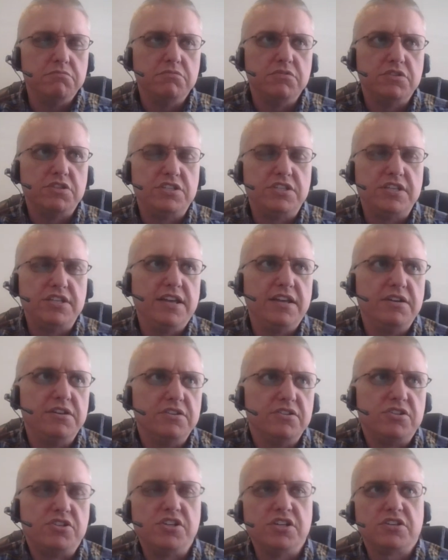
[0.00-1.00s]
sin
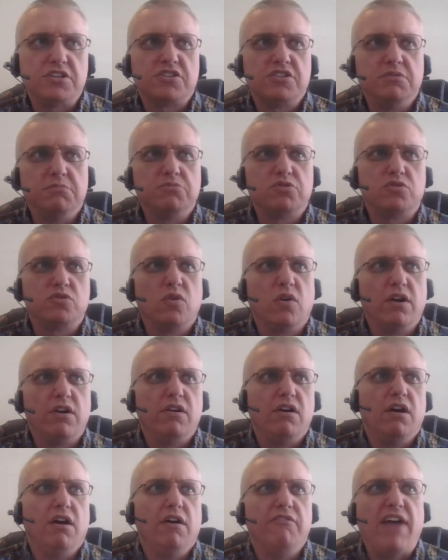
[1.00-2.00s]
is just some
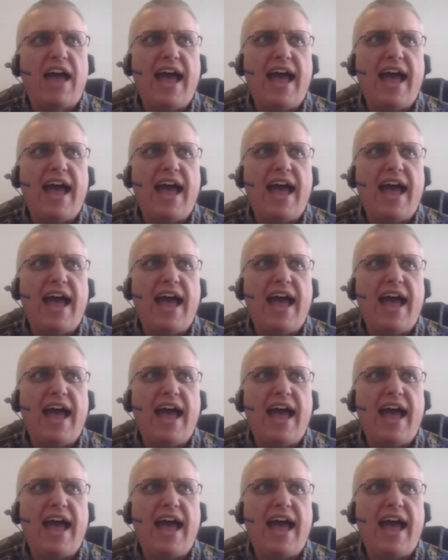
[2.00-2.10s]
sort of